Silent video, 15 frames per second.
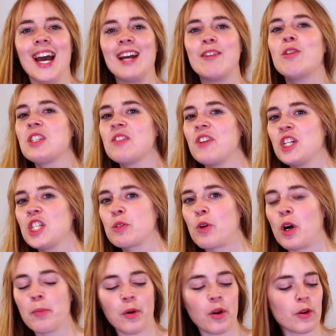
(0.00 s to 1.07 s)
It wasn't very
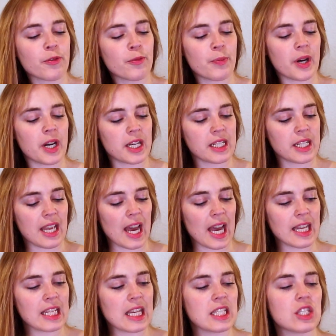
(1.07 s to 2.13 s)
squat proof, but yeah,
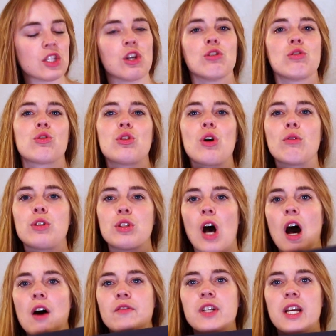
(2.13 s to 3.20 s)
it is so
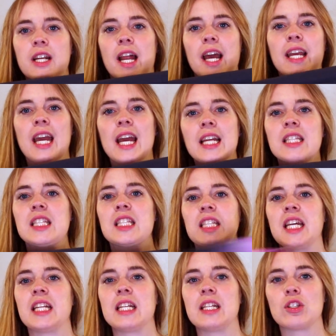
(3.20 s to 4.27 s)
soft and like
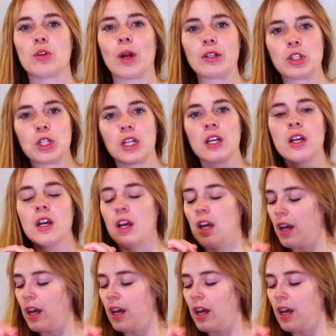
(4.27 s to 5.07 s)
insanely stretchy.